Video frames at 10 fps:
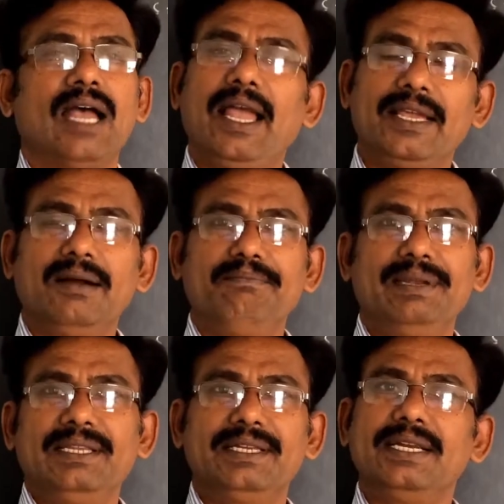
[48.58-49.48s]
I
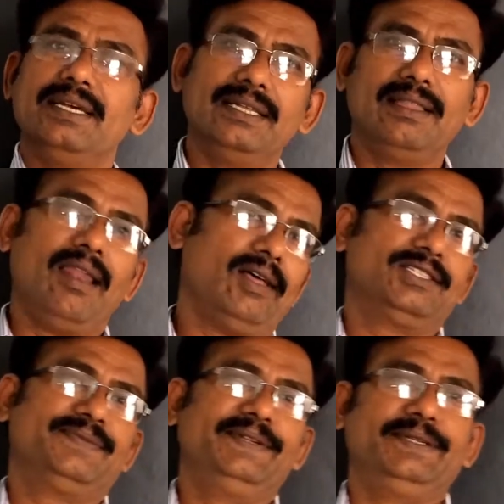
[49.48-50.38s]
completed in the
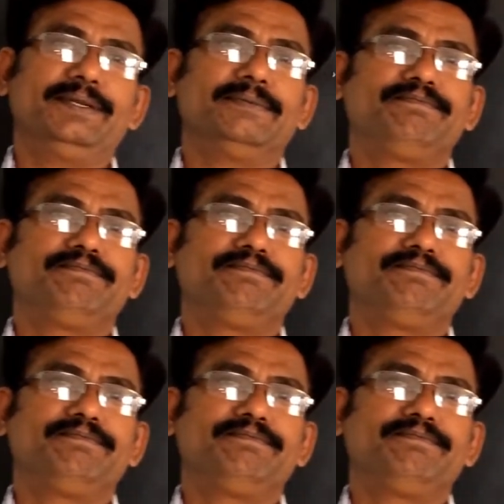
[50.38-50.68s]
last video.